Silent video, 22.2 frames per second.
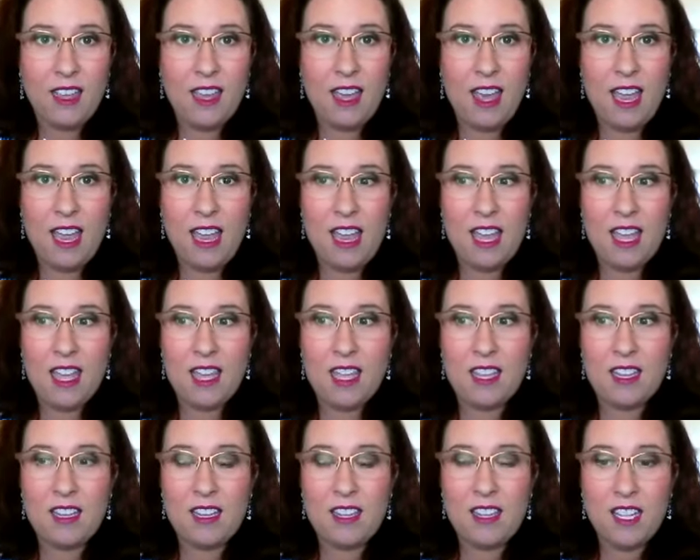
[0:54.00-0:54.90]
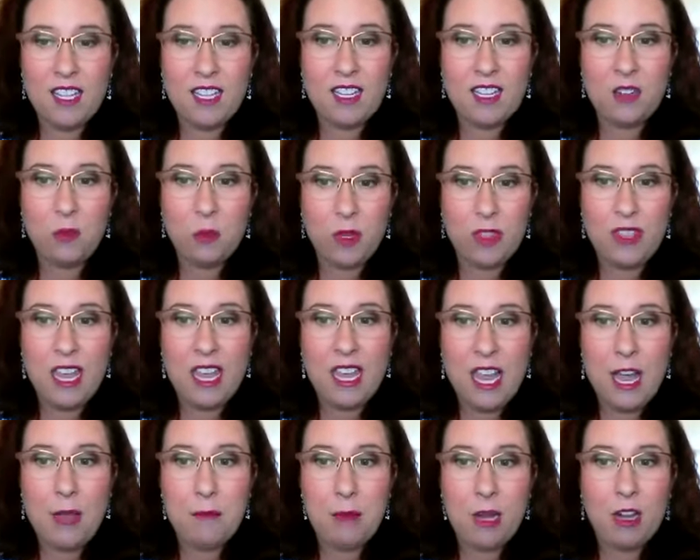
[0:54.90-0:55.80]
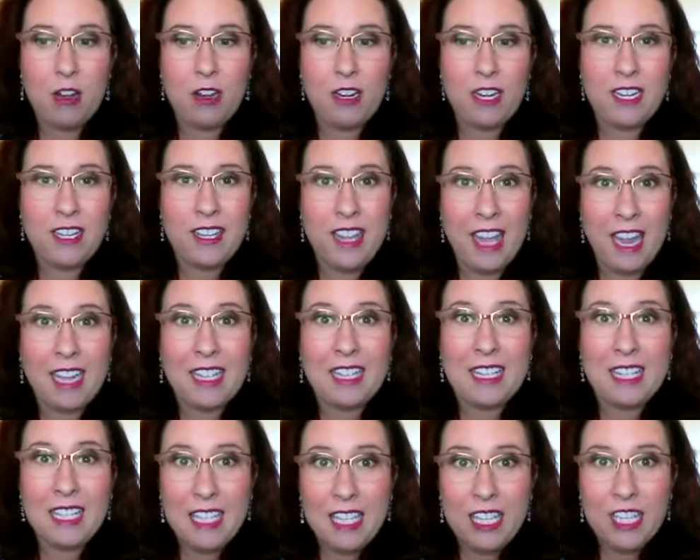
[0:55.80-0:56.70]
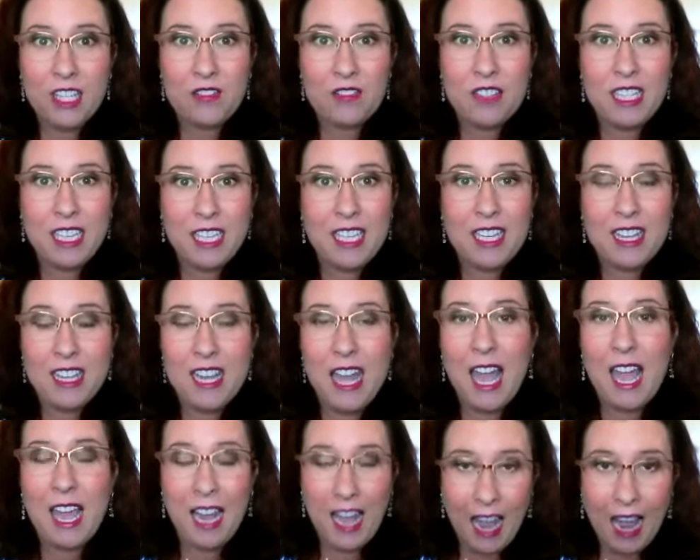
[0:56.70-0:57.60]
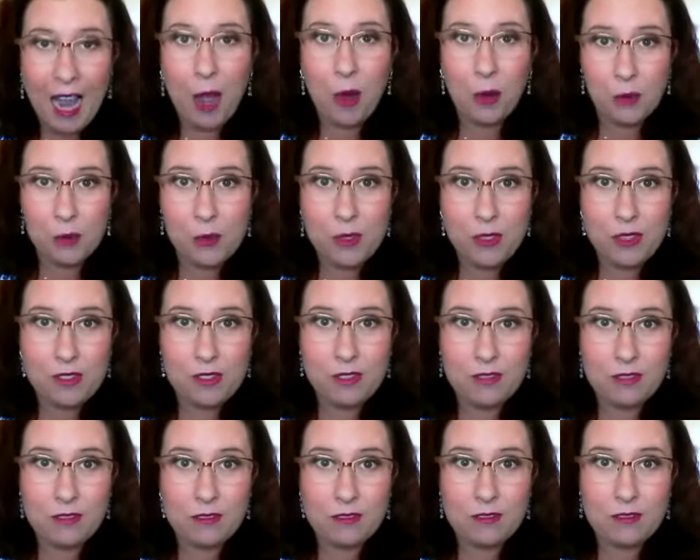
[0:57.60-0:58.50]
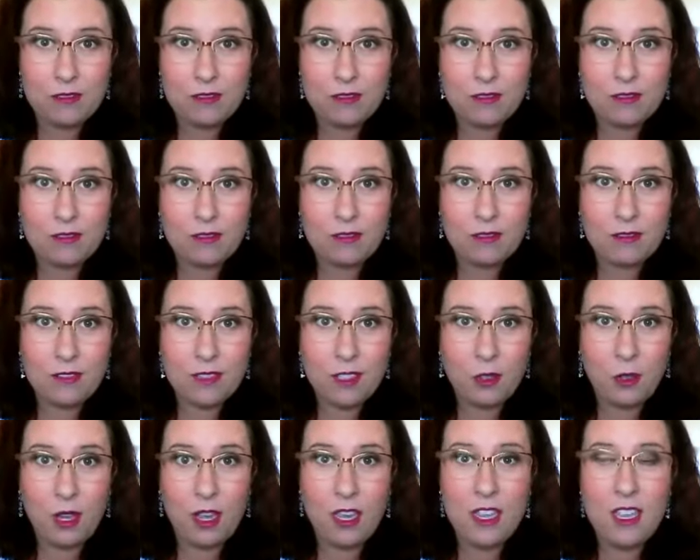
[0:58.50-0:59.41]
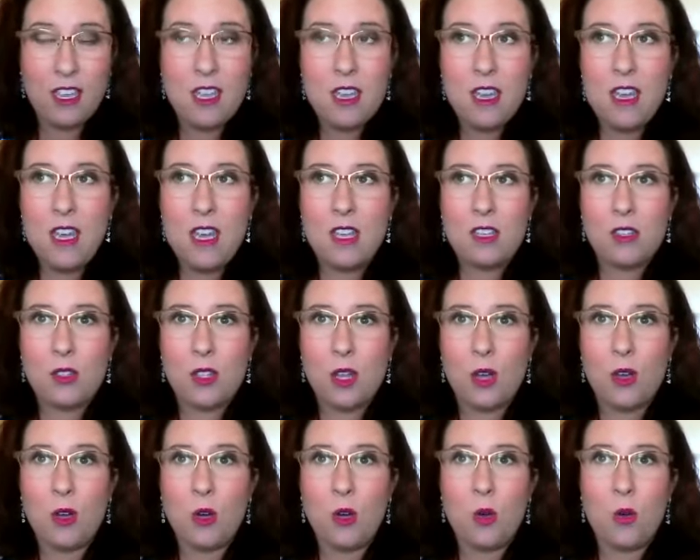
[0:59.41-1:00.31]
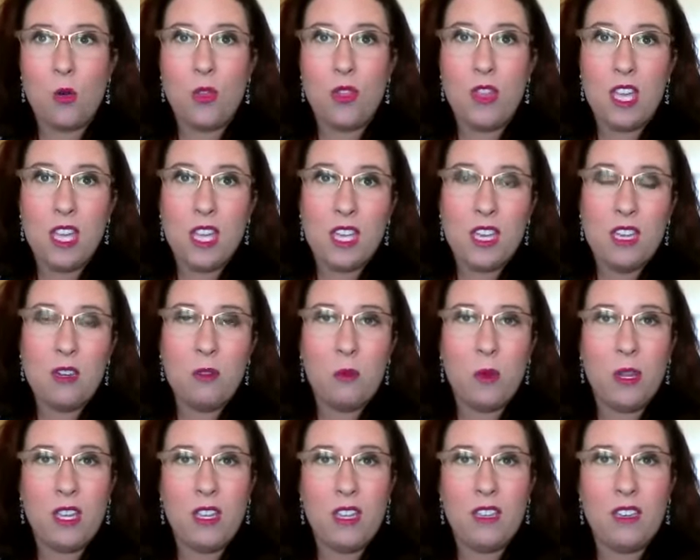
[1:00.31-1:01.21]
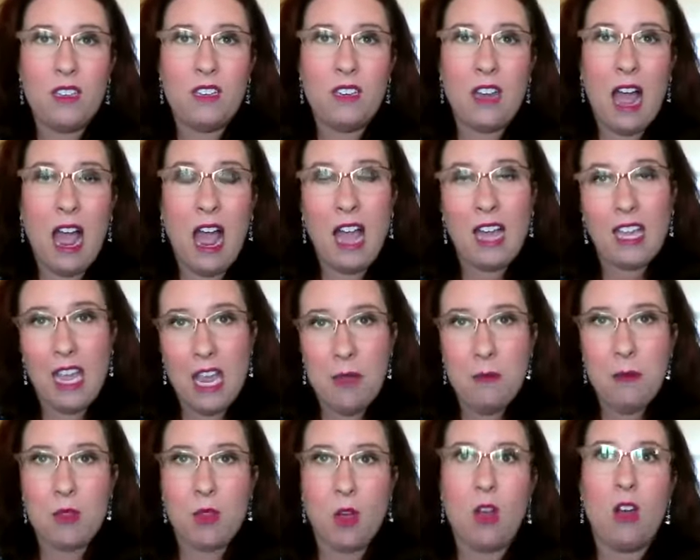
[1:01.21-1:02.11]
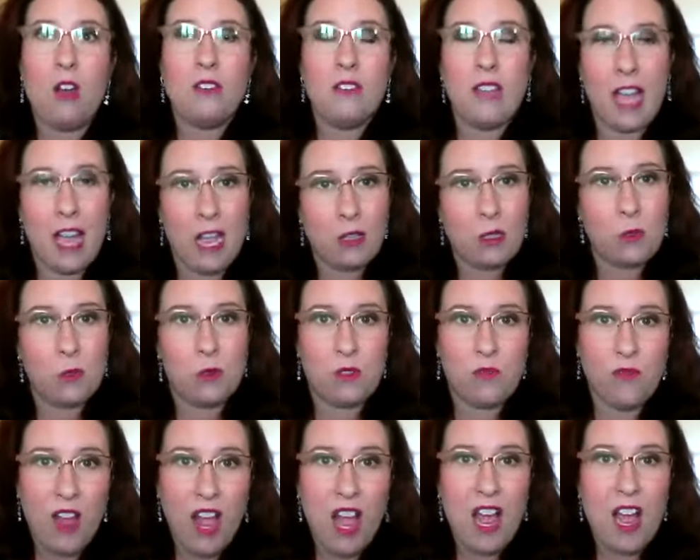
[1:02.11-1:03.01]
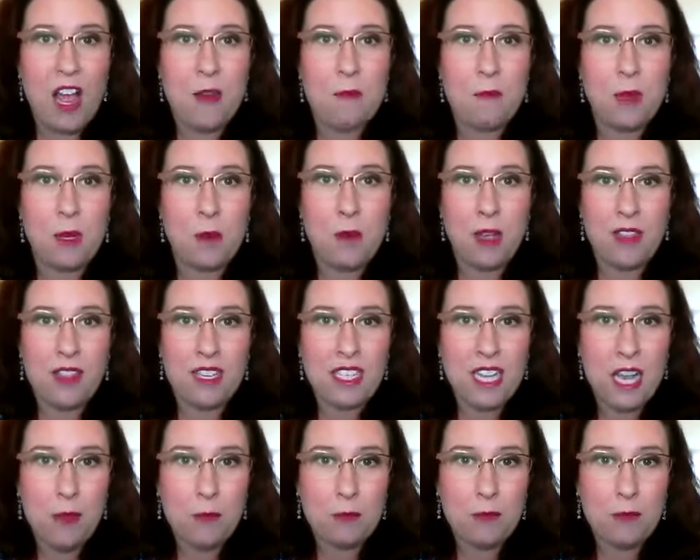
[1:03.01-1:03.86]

And then when they got married, they lived in that house. Okay. So then when I came along, the house was fine. But by the time